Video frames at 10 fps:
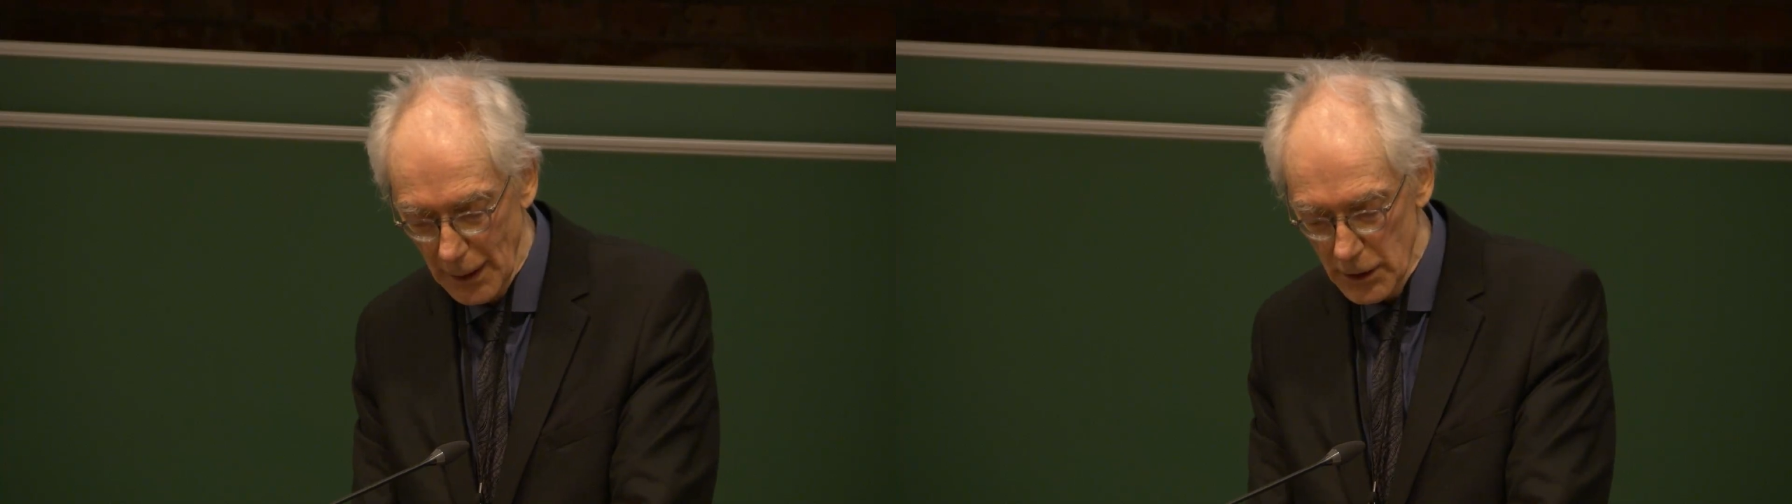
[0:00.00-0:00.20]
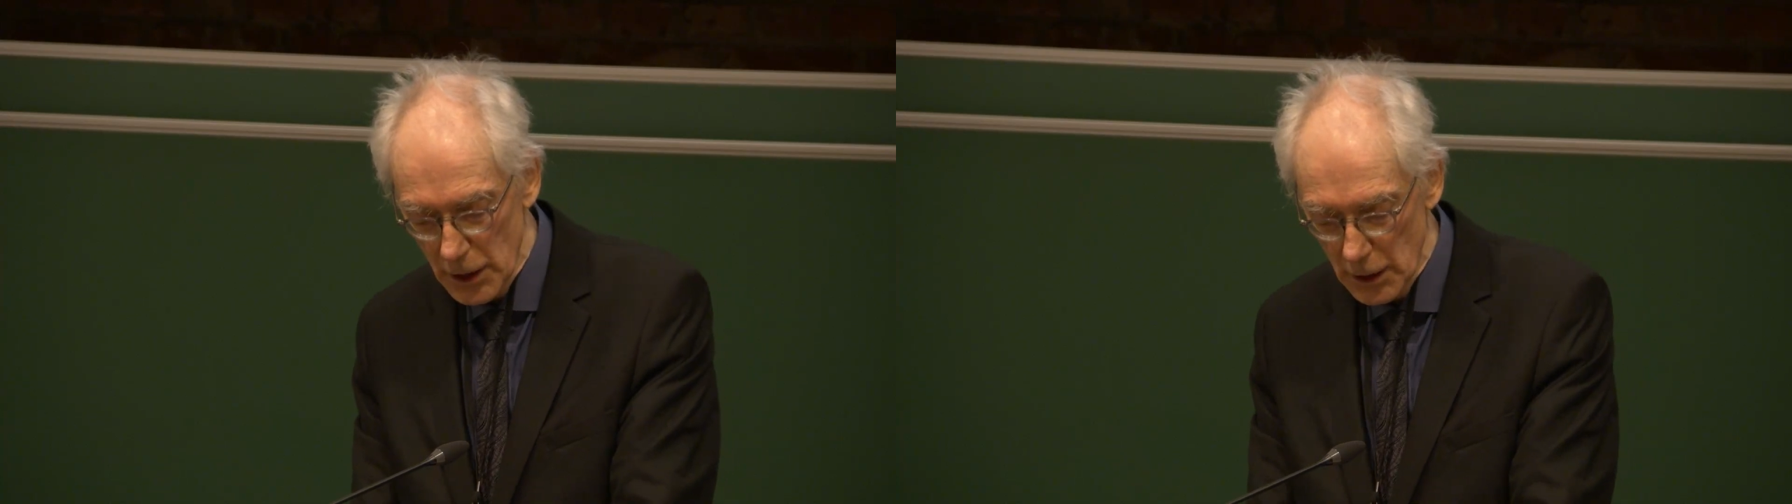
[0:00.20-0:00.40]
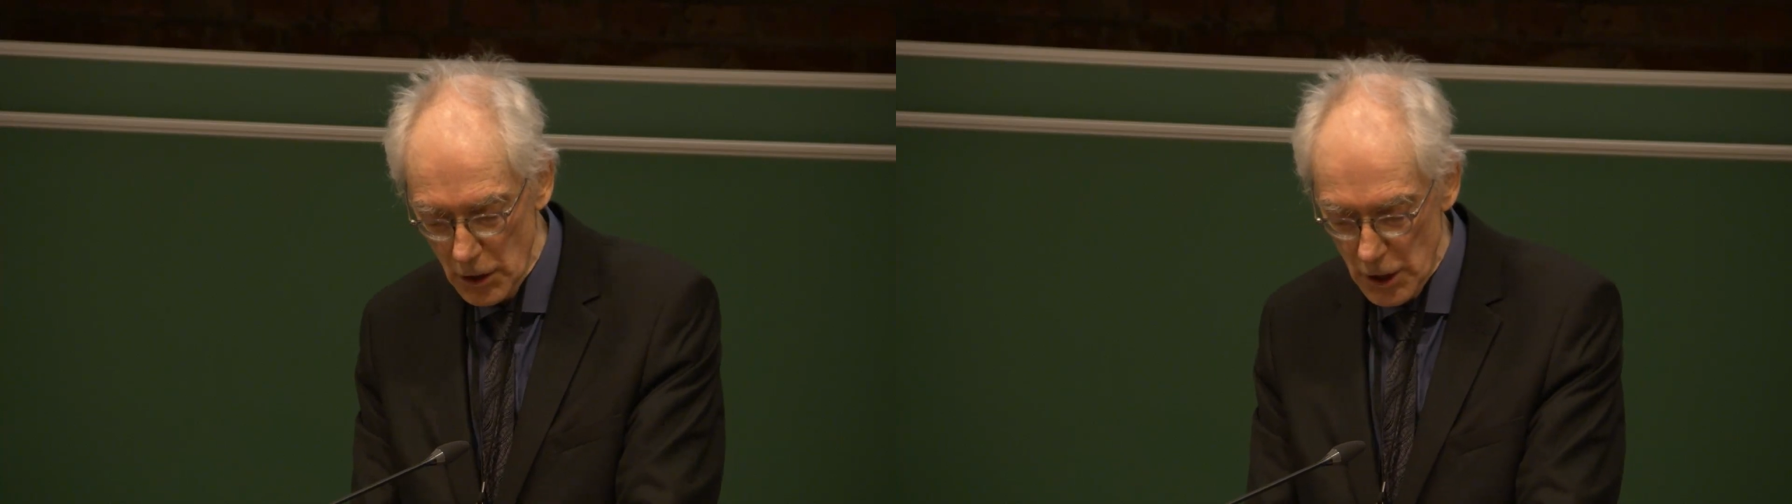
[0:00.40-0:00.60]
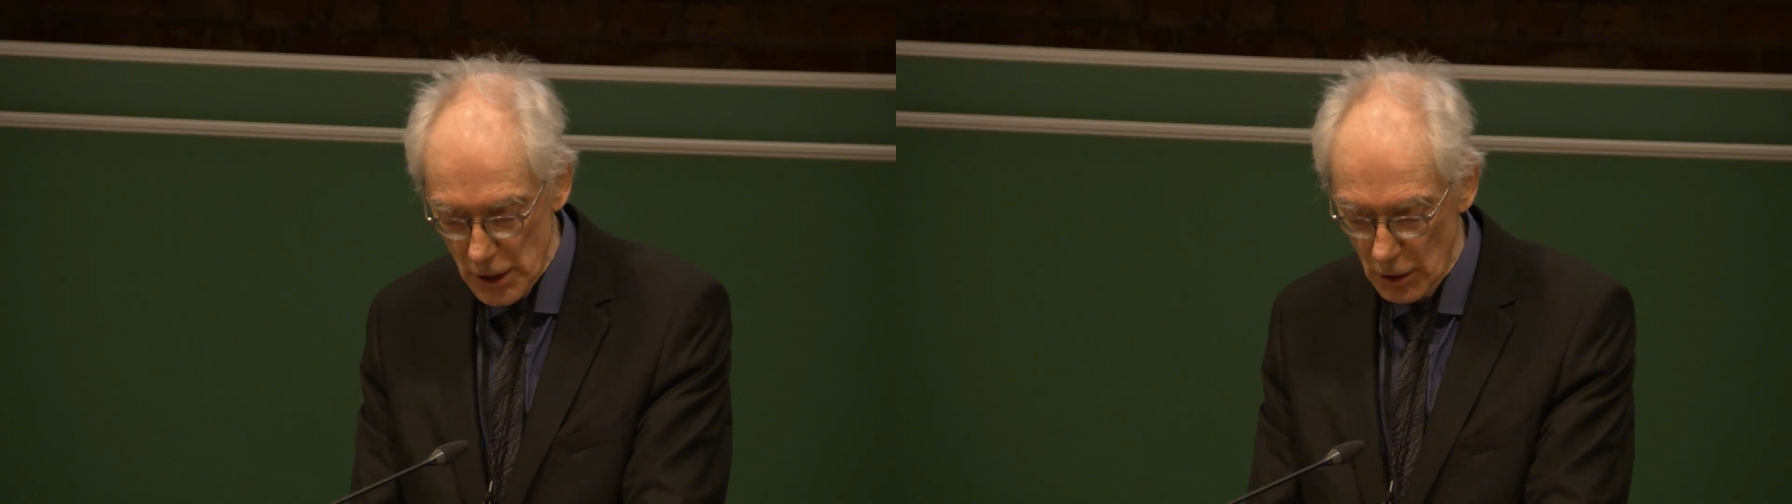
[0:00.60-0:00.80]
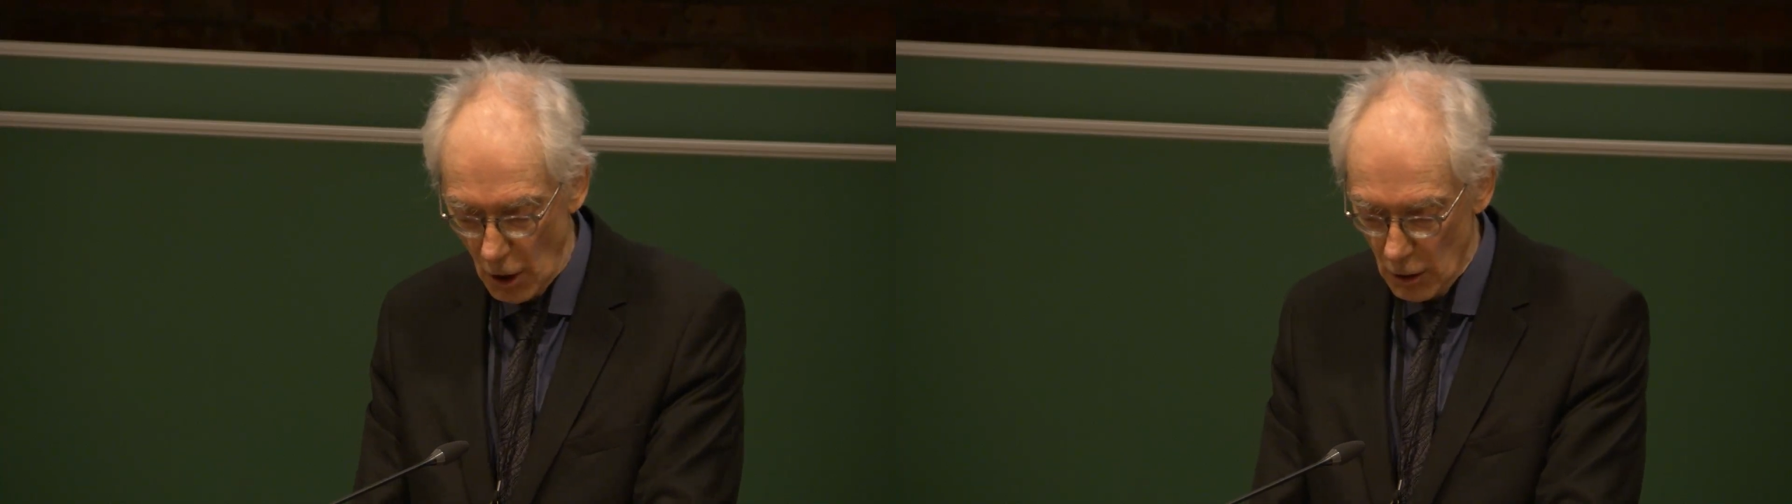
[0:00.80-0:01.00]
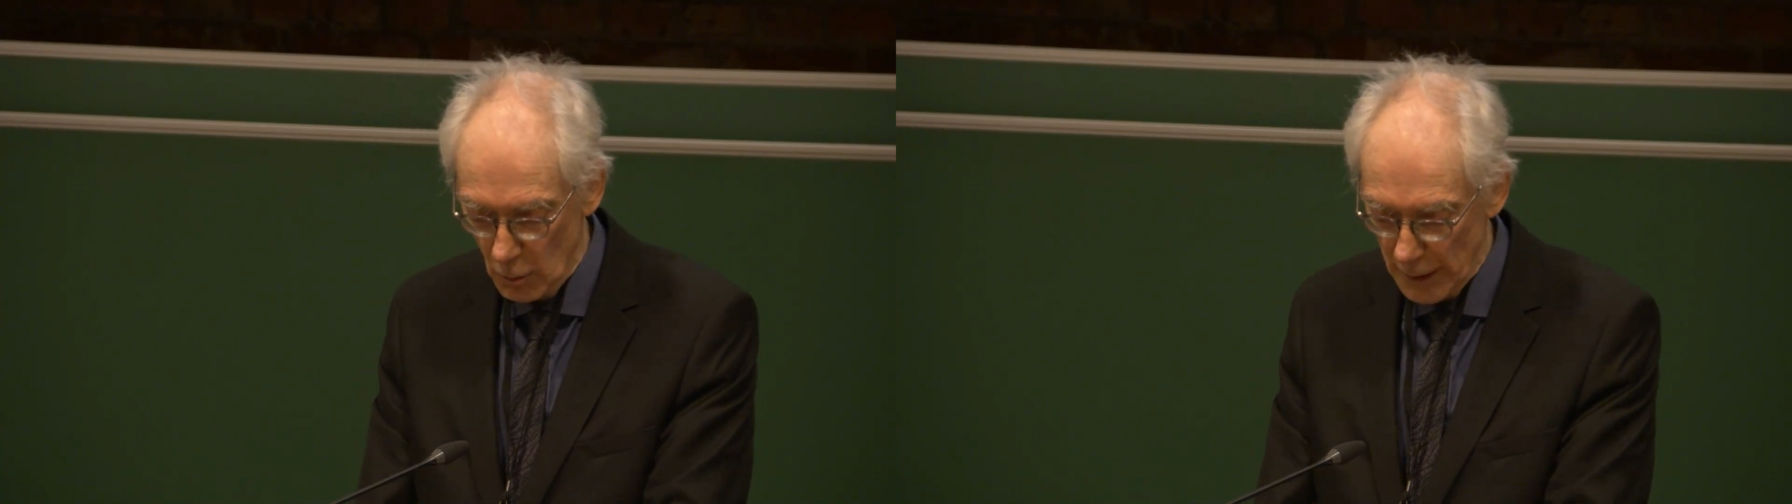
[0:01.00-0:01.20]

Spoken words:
18 inches long,